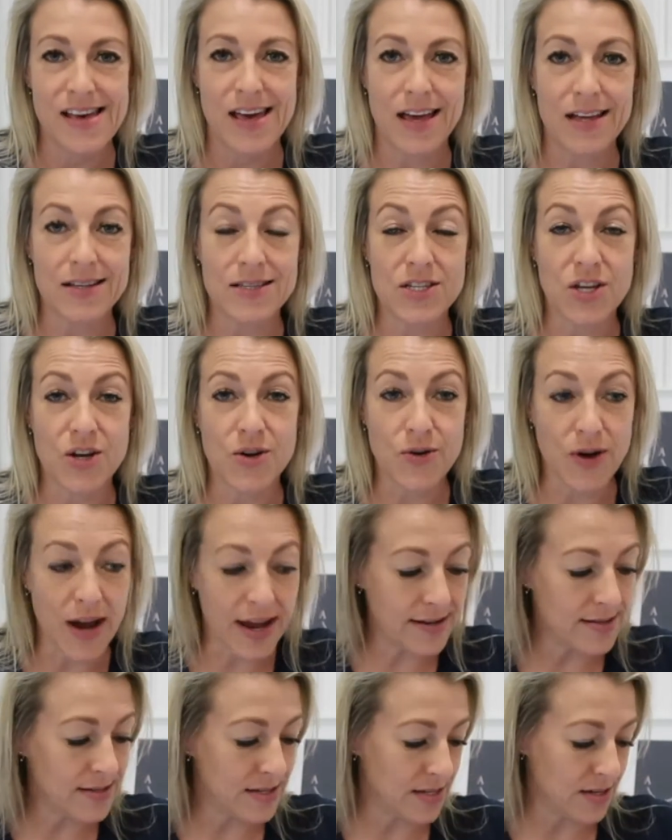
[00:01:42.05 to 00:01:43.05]
It's a
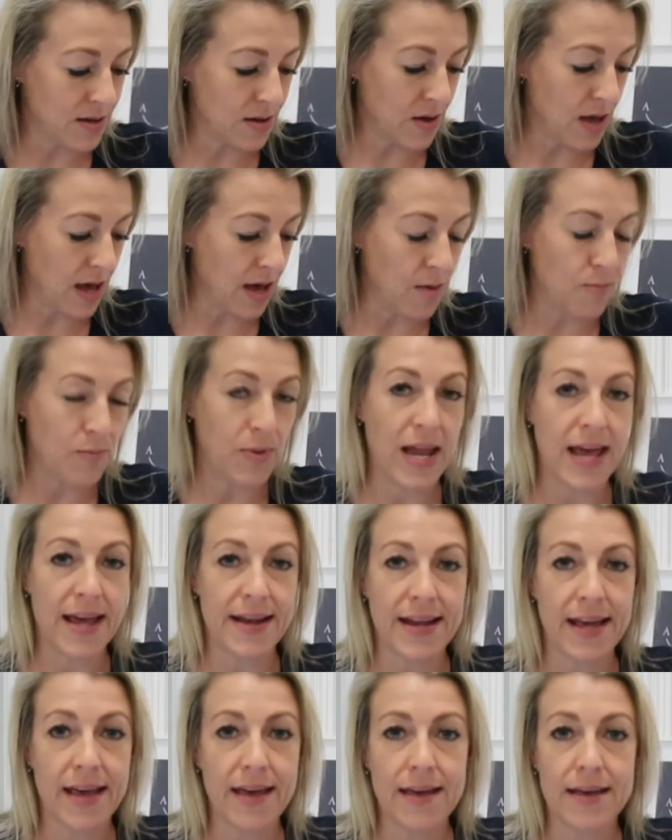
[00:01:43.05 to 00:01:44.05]
great
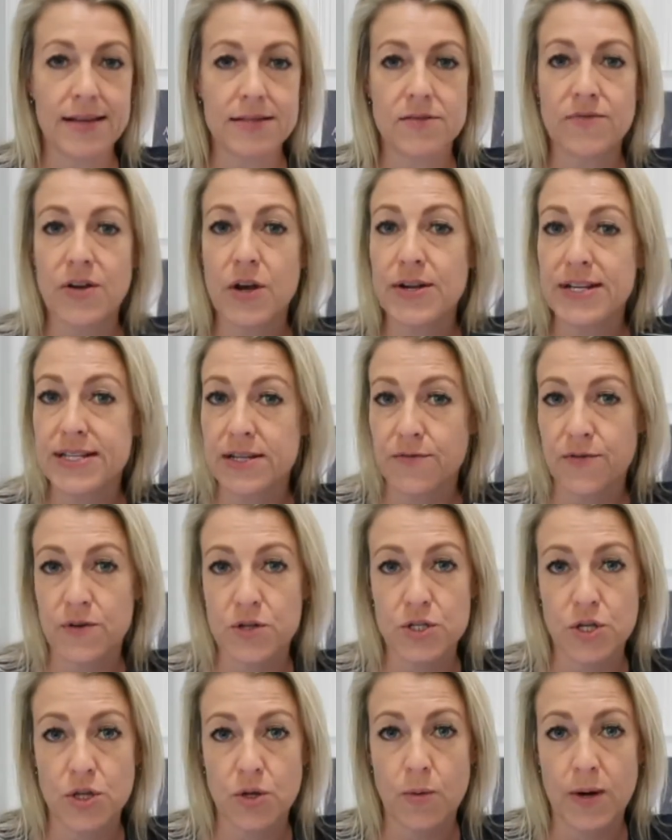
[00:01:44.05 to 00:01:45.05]
planner. It's very
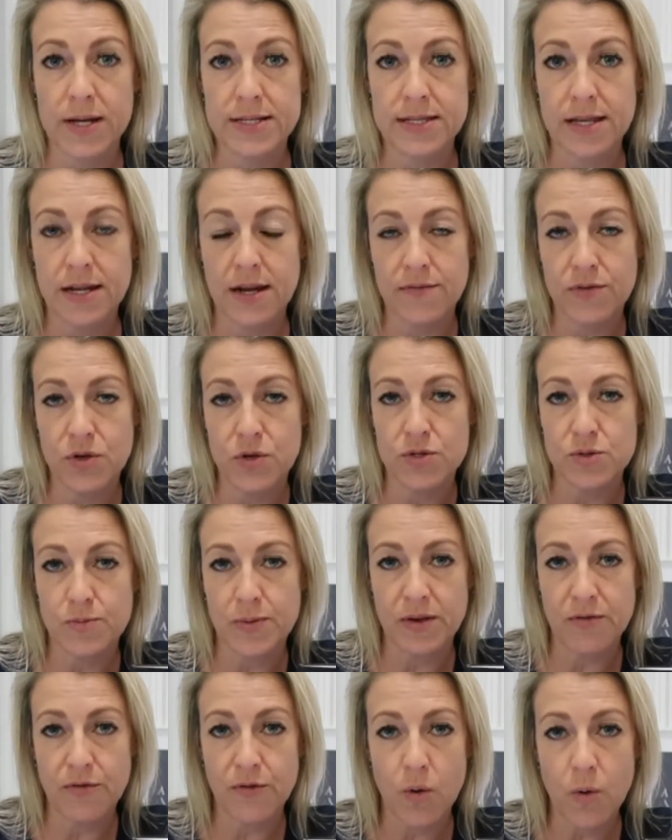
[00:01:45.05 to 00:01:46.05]
different to the ones that I've used
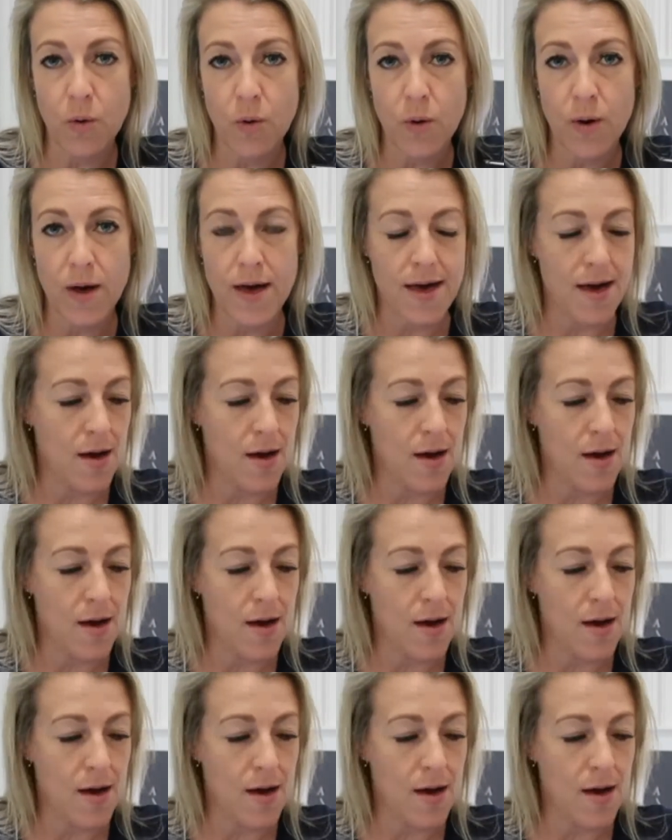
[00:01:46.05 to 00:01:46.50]
before,